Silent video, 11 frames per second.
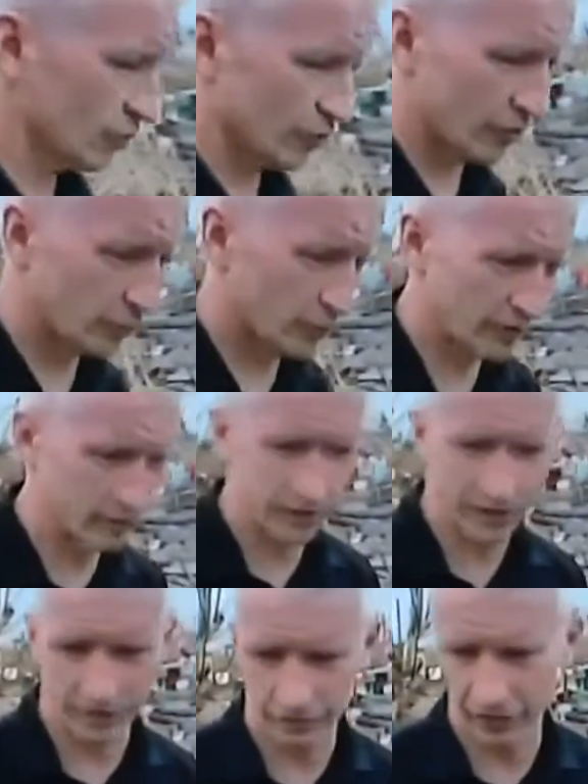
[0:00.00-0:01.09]
and clothing, whatever
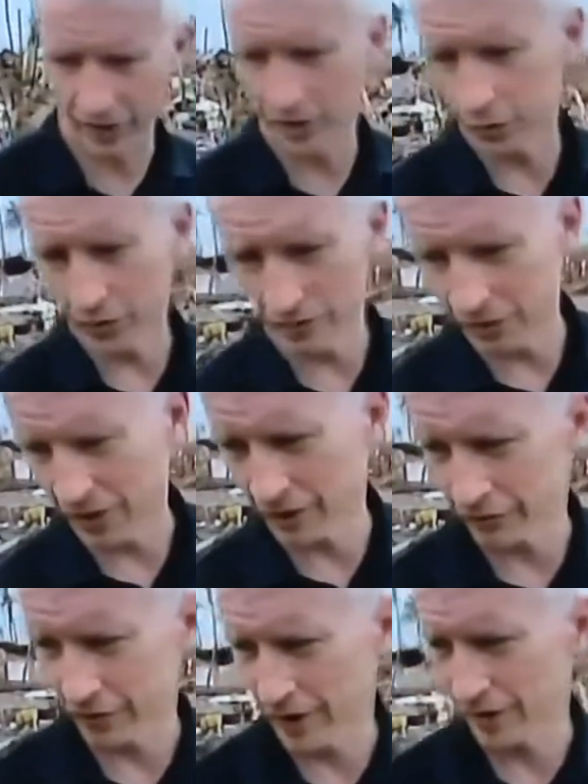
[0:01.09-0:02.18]
they can find
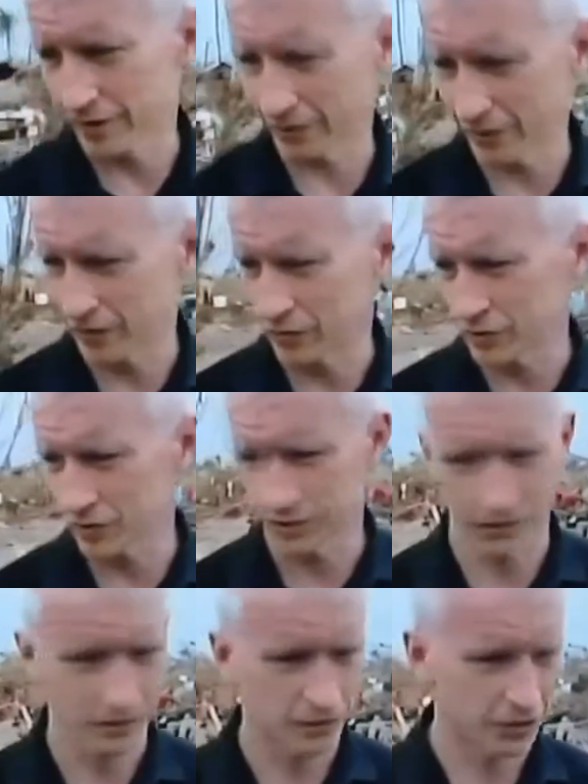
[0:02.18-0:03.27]
that they used
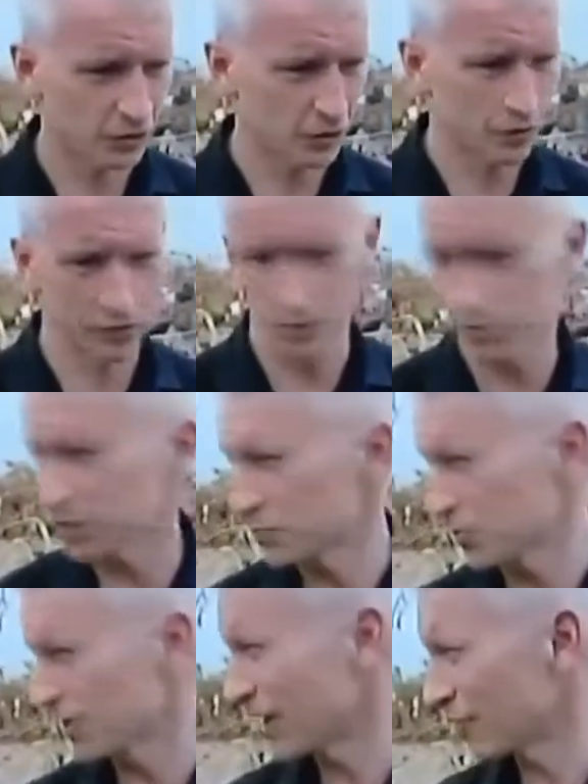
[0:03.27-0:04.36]
to own that's been
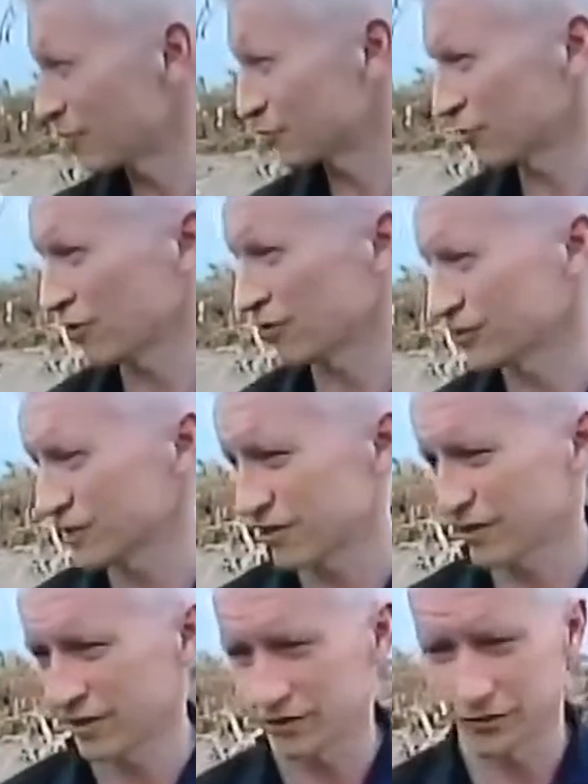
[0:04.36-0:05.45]
spread out through all this
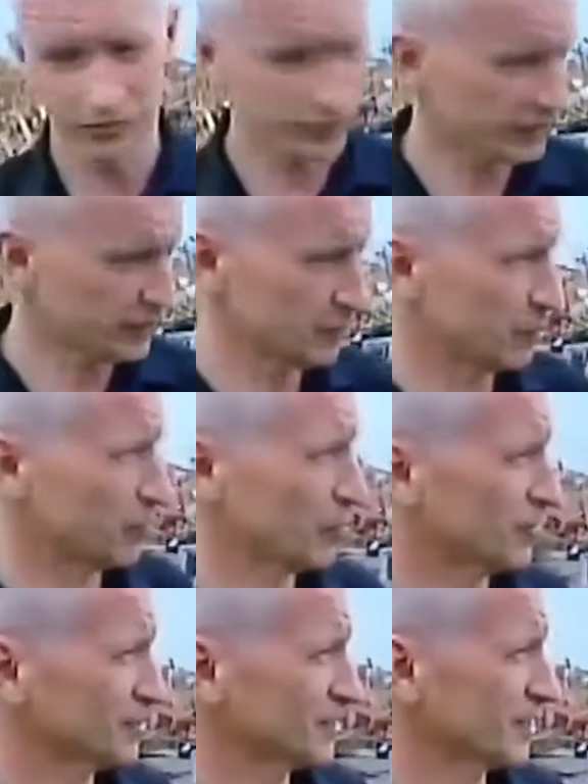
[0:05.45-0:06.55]
area. You see people
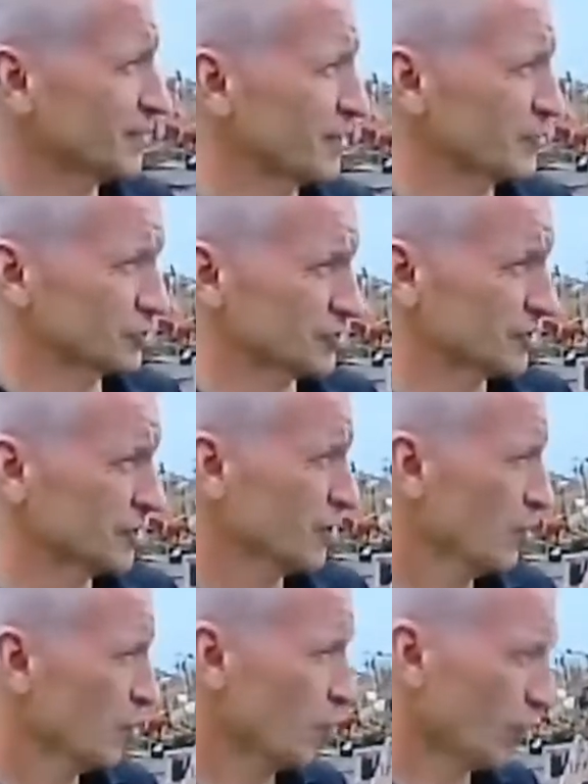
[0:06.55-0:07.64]
all the time now just
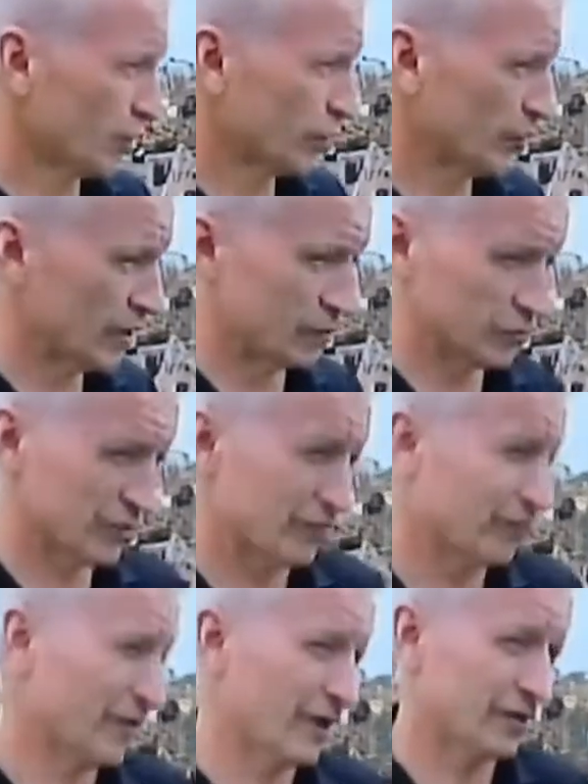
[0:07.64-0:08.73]
walking around
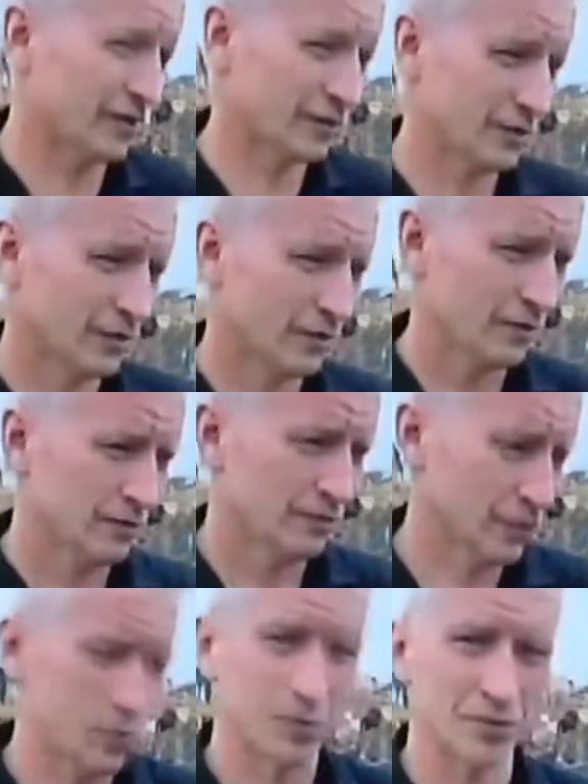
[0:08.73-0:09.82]
trying to find
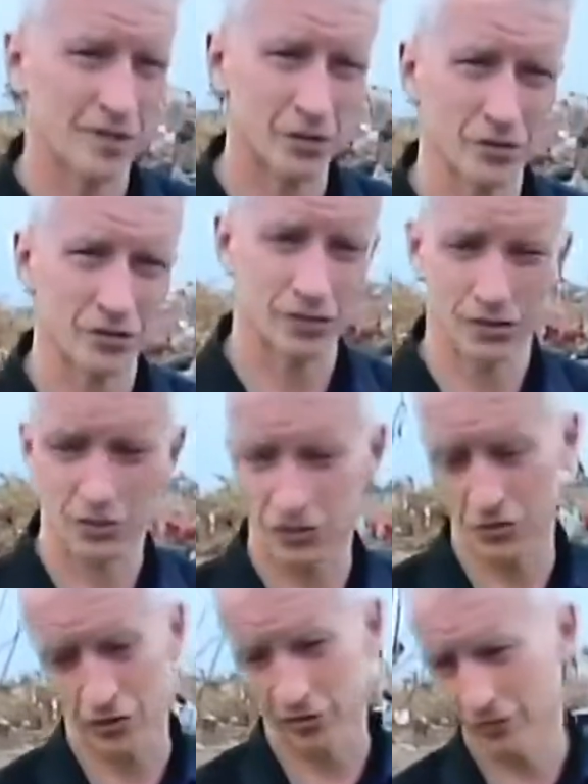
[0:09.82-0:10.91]
their possessions,
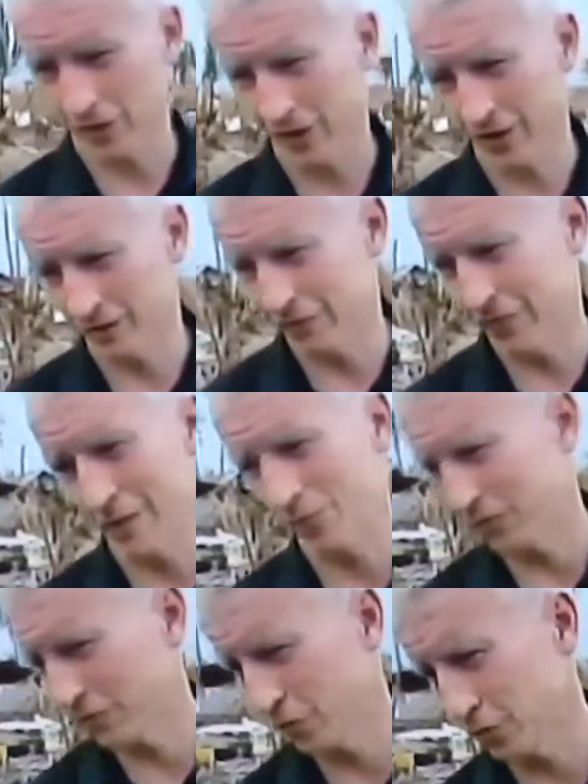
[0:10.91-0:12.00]
just trying to find
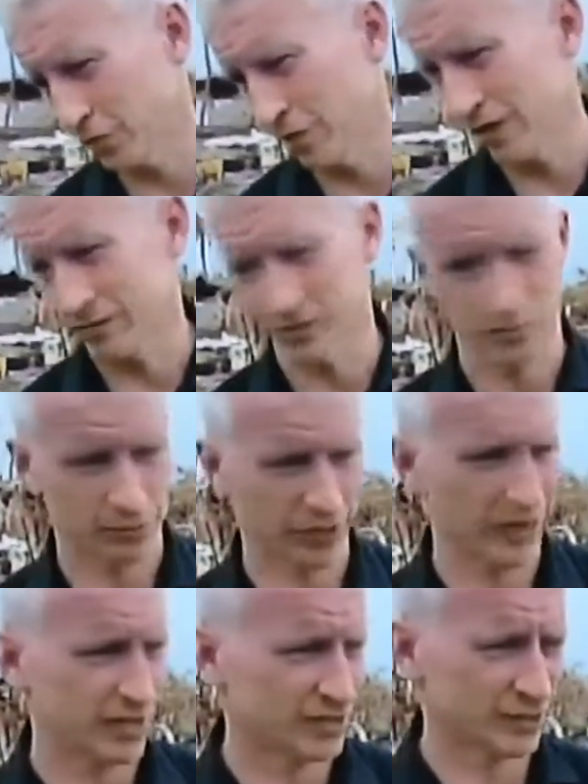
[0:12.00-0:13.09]
family photographs and
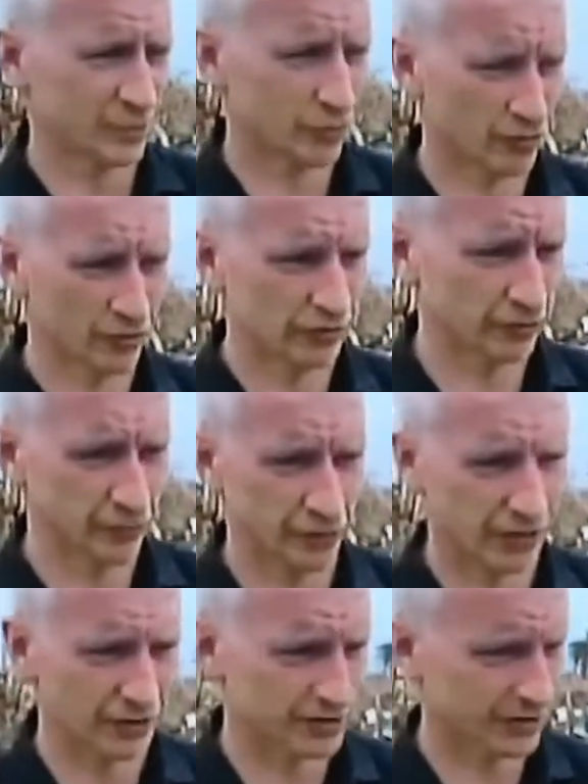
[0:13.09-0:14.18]
plates and all the little
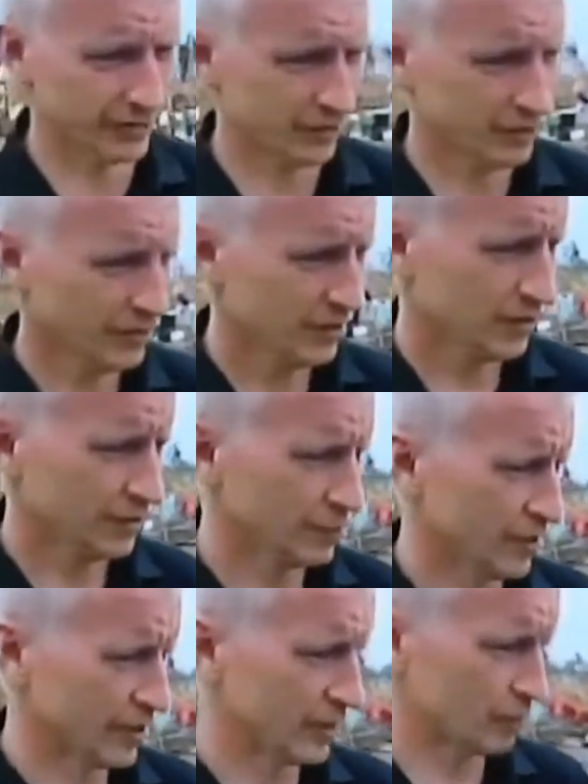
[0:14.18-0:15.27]
things that
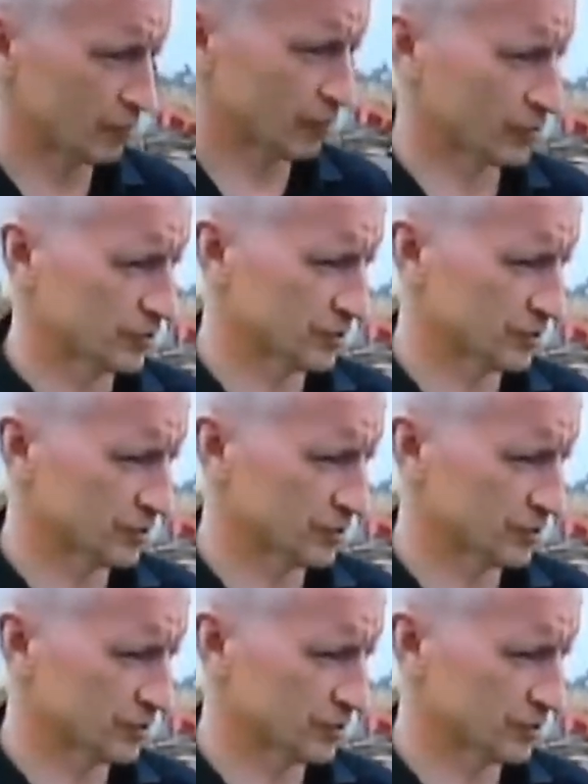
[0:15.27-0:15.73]
make up a